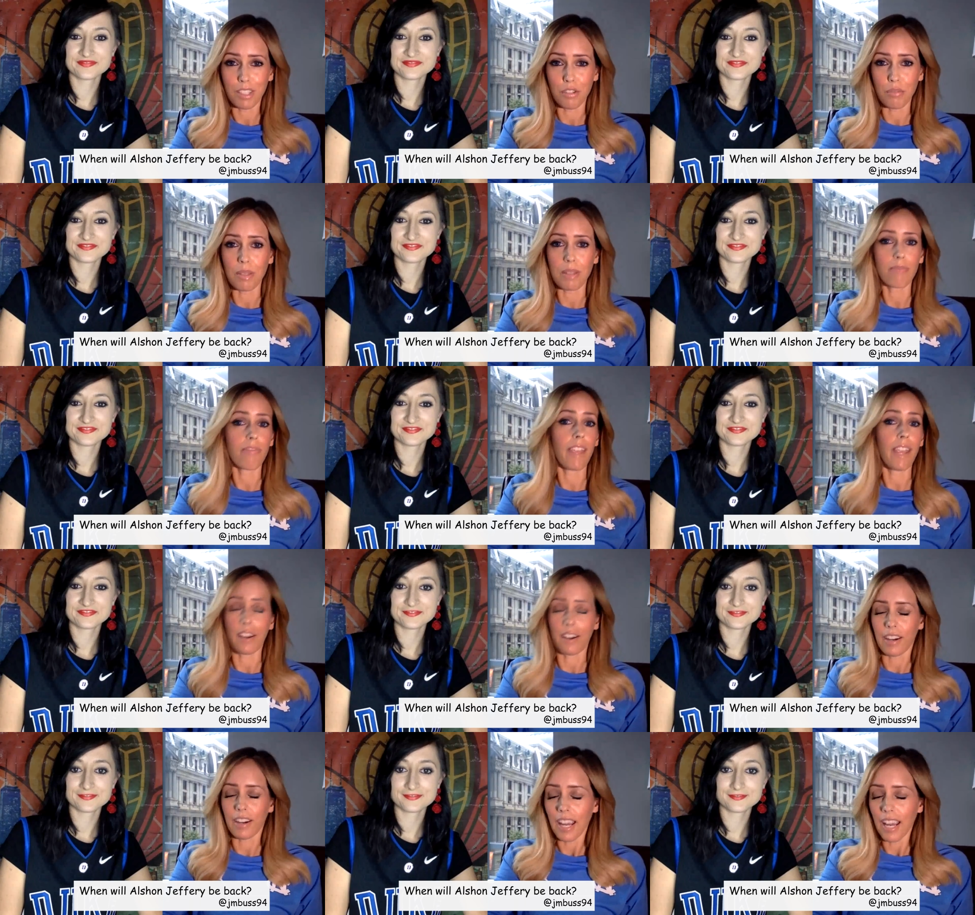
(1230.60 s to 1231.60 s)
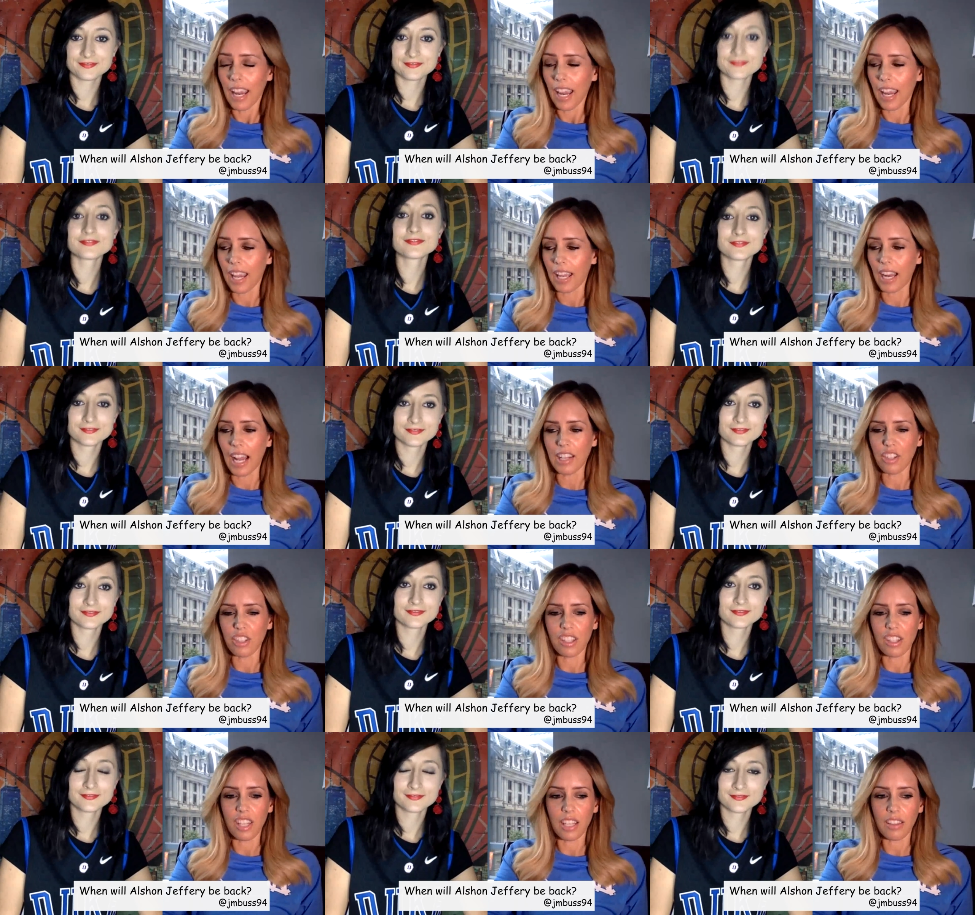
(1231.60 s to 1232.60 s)
Speaker 1: to be fair. And I
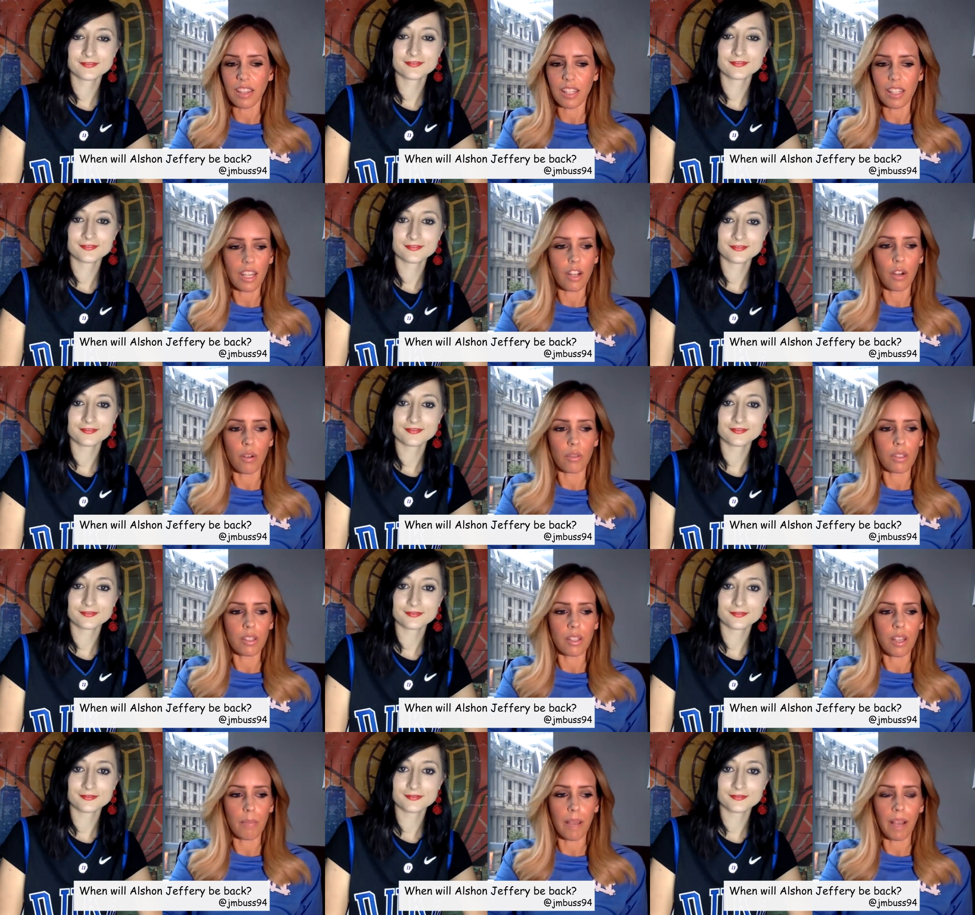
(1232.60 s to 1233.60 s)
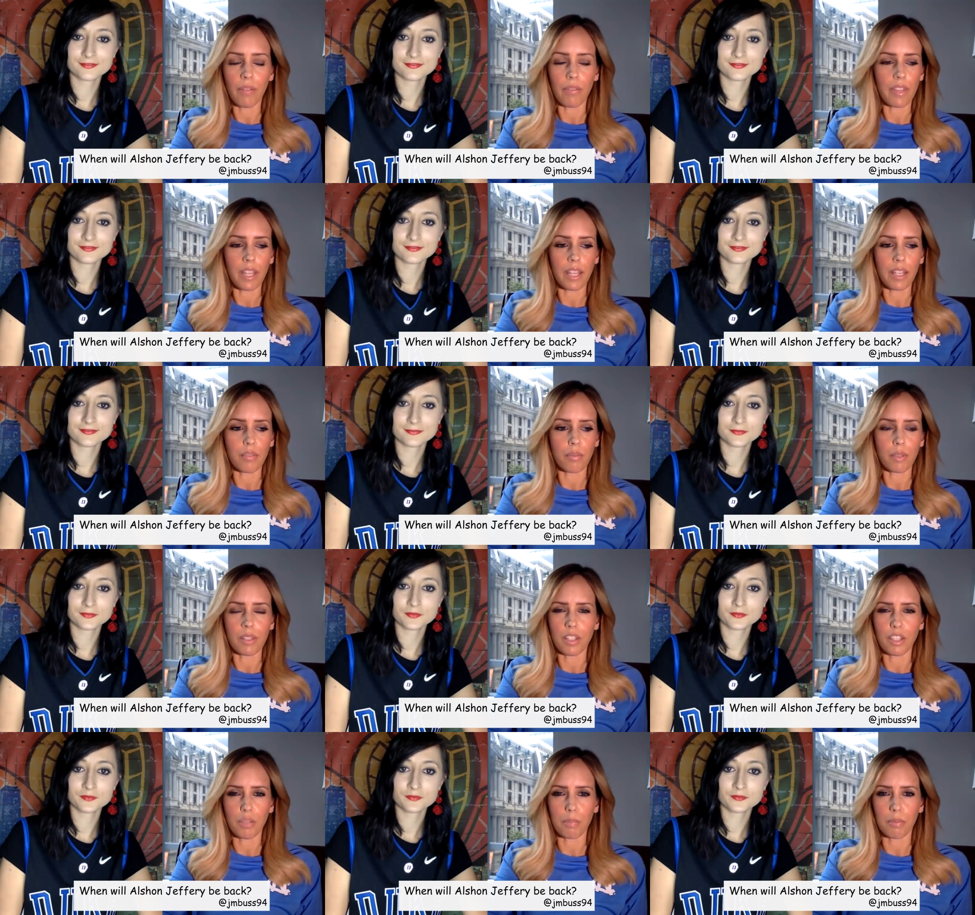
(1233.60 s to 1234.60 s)
just think that he goes about things with
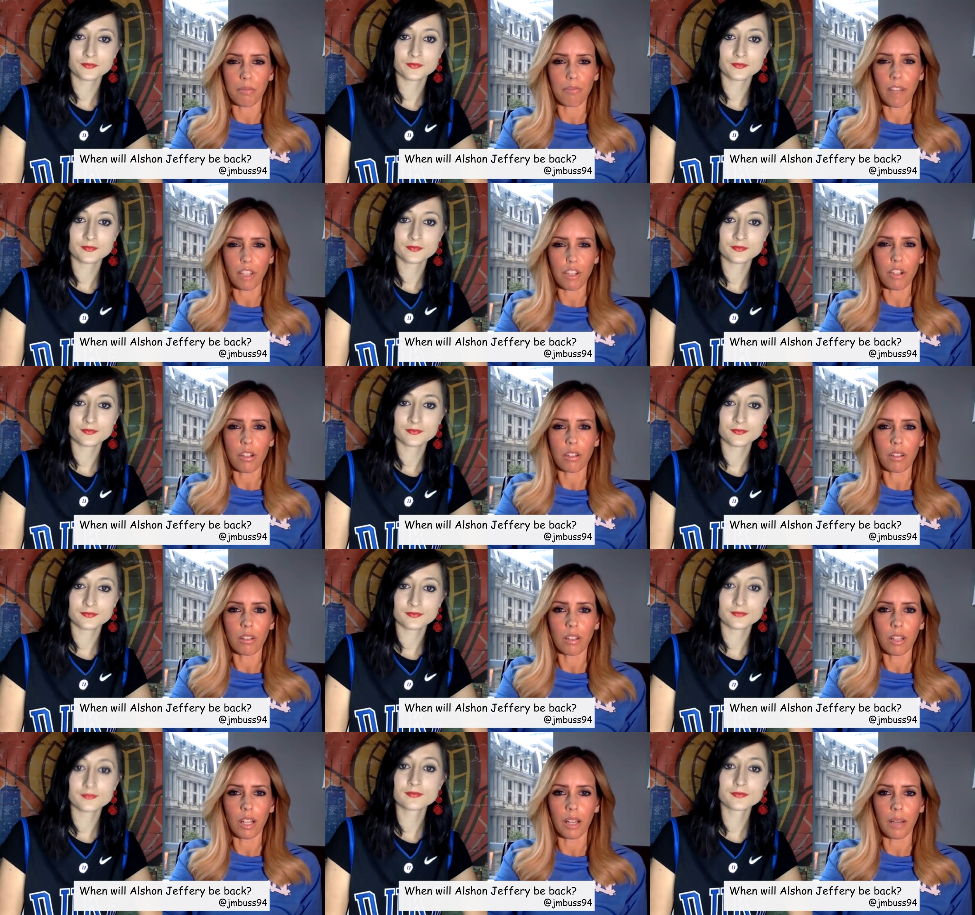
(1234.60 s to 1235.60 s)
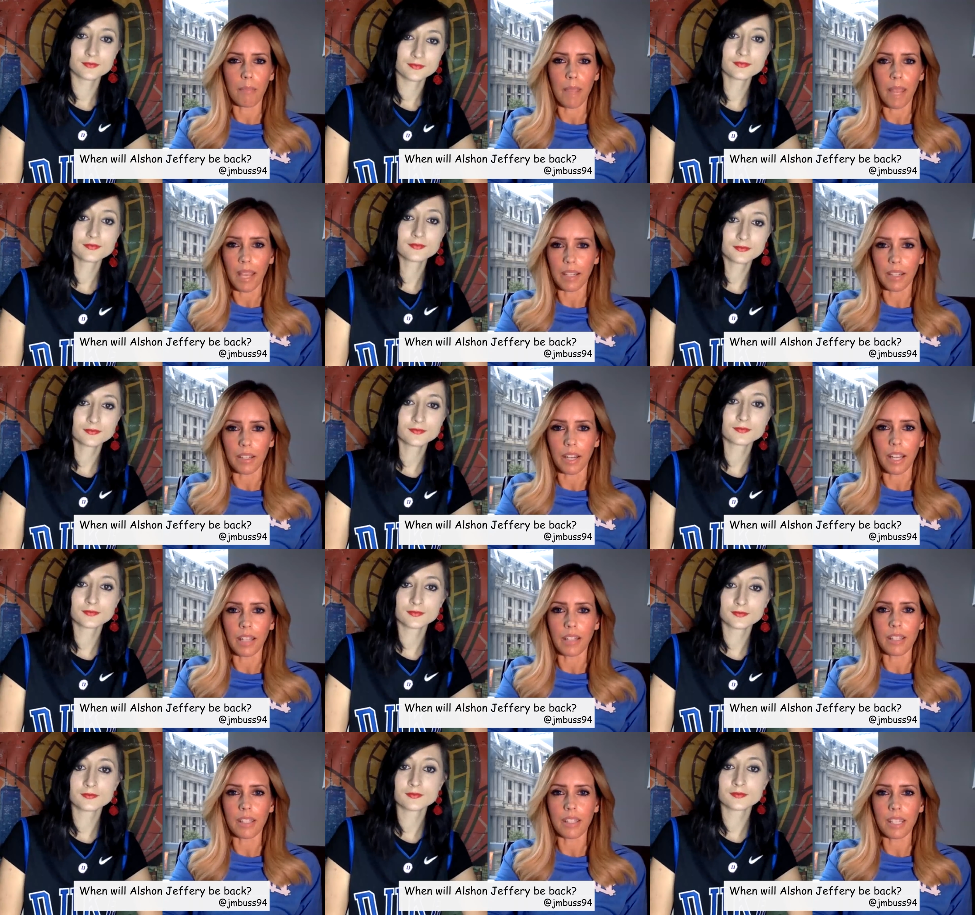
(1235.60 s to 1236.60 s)
such a professional uh, manner.
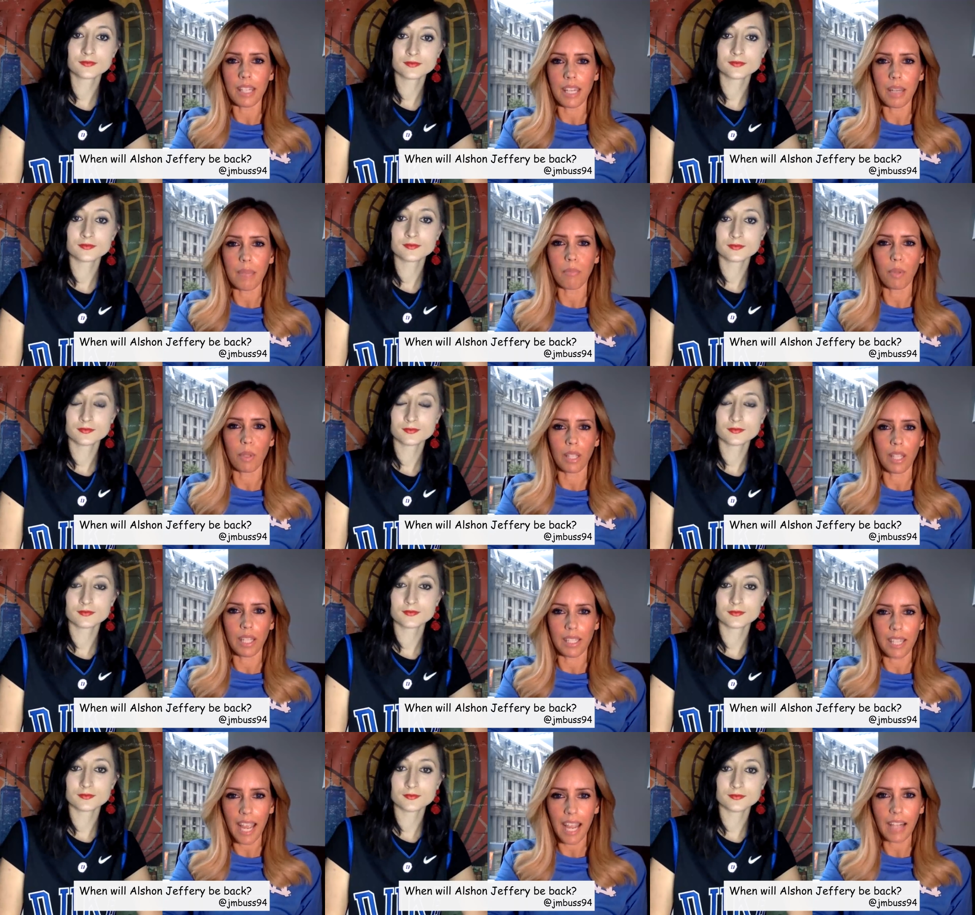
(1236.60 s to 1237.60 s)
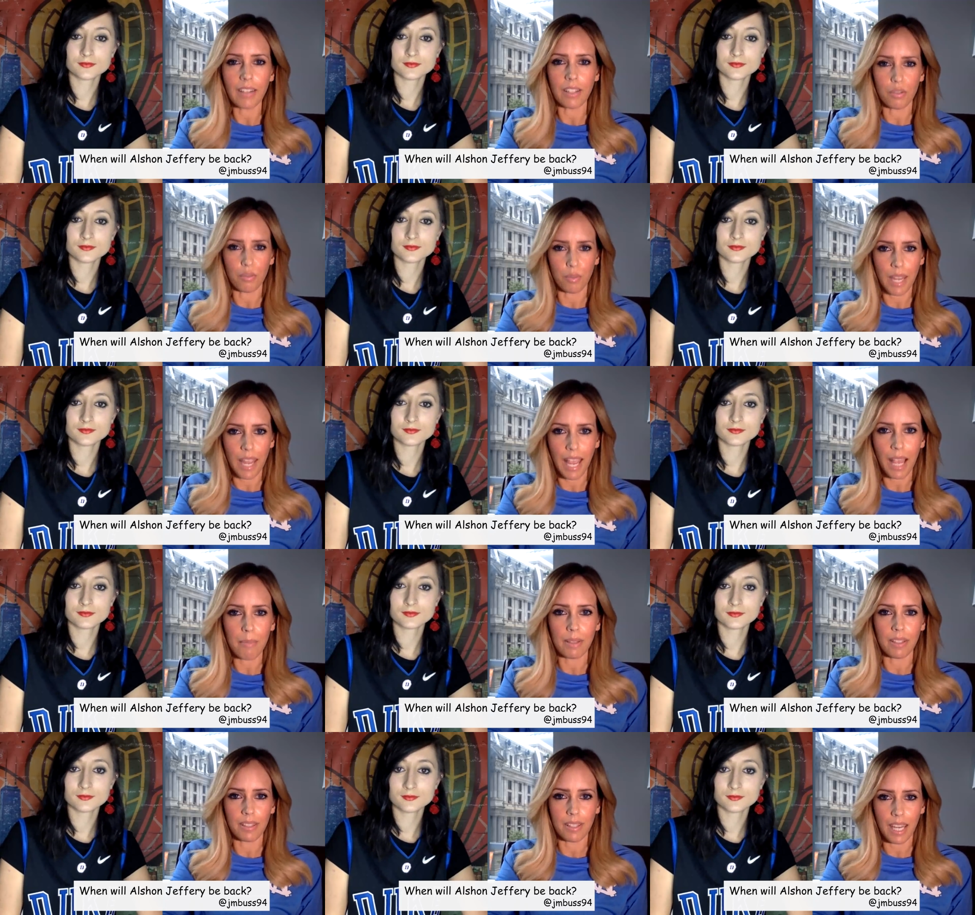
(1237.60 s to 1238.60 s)
And to see him really attack this
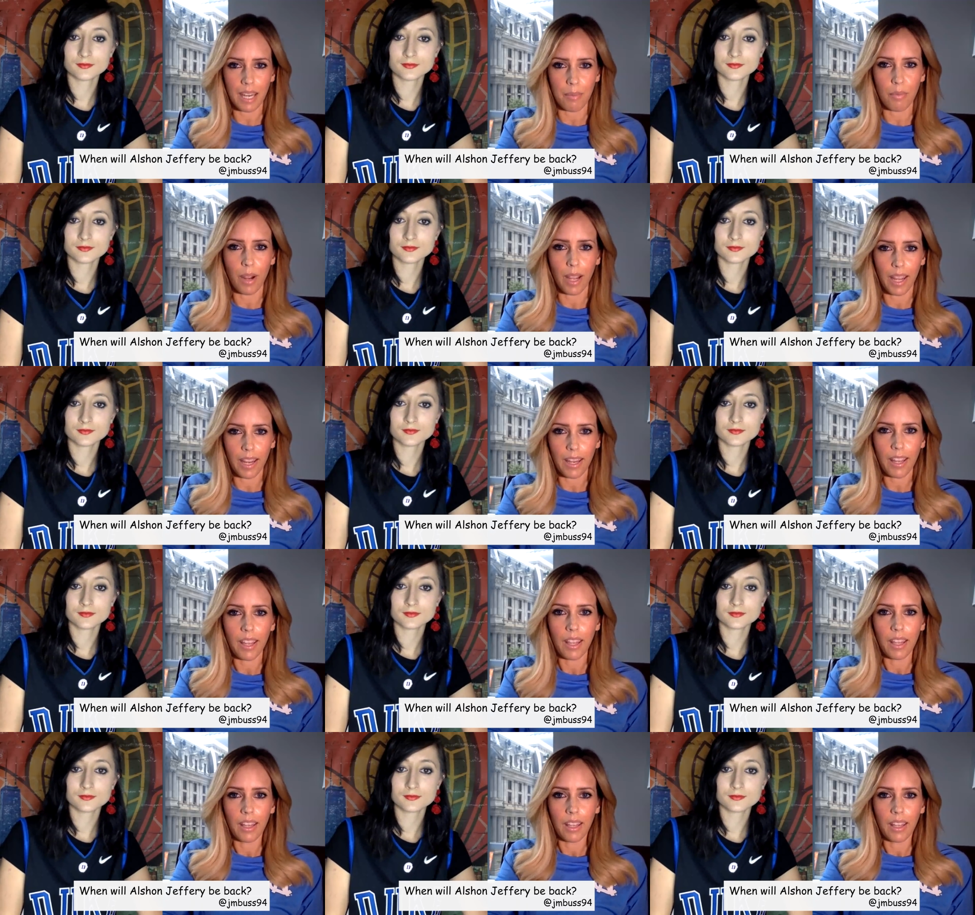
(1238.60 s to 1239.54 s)
rehab in the same way,